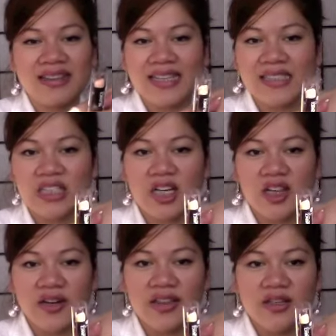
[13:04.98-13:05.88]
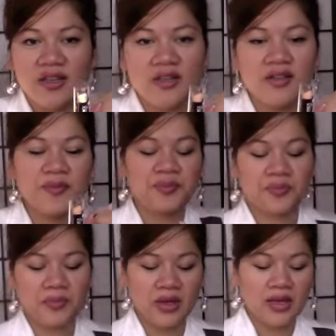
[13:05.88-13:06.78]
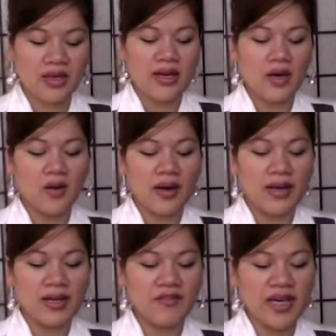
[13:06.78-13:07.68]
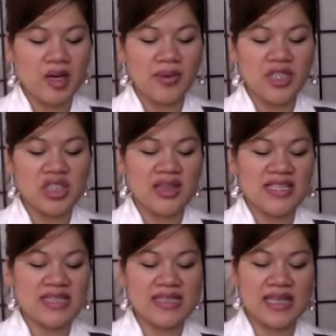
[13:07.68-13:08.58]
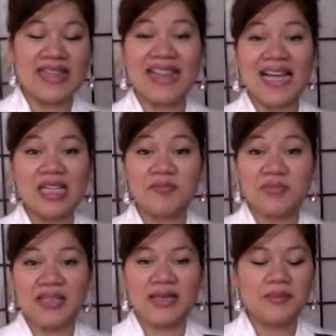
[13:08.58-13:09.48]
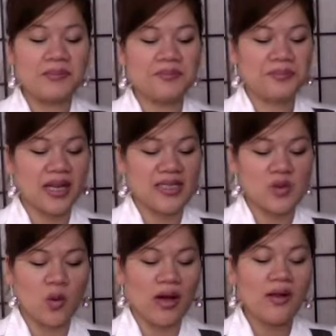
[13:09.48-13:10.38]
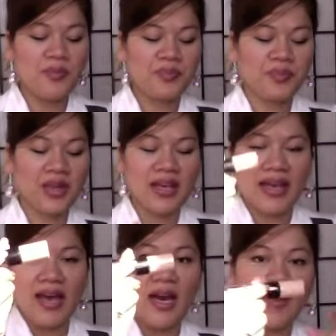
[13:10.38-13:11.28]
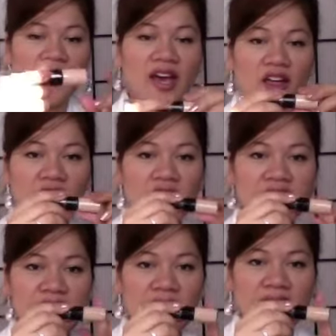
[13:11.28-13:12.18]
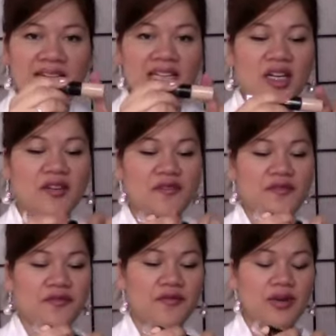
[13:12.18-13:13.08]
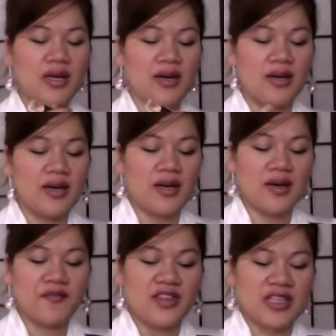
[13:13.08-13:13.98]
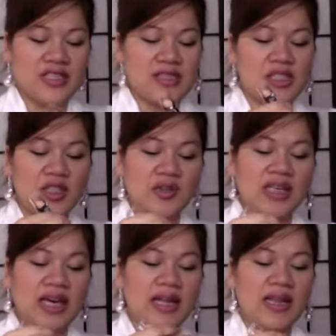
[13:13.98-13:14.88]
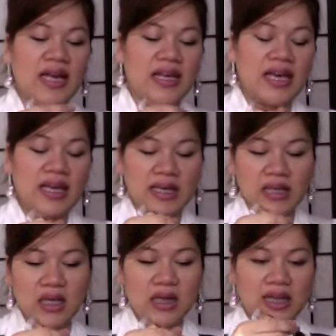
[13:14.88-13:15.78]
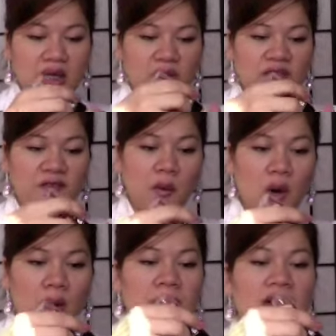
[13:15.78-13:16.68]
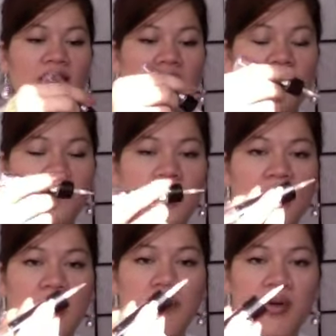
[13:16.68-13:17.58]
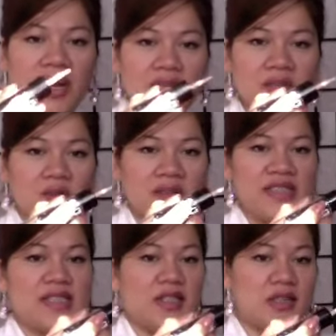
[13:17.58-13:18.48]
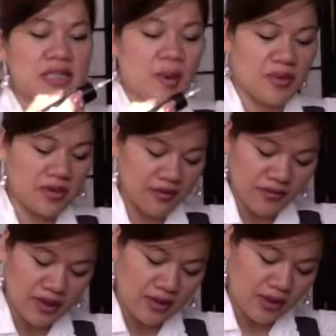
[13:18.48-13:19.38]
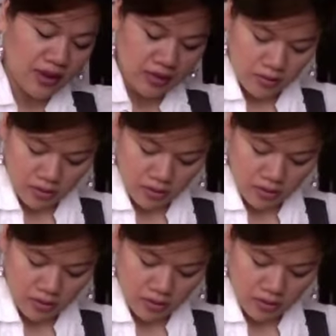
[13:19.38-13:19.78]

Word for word: That's the color right there. Oh, and I forgot to mention this is in light medium as well. And on the other side of uh, this, you get like a liquid form of brightener or concealer type of thing right here.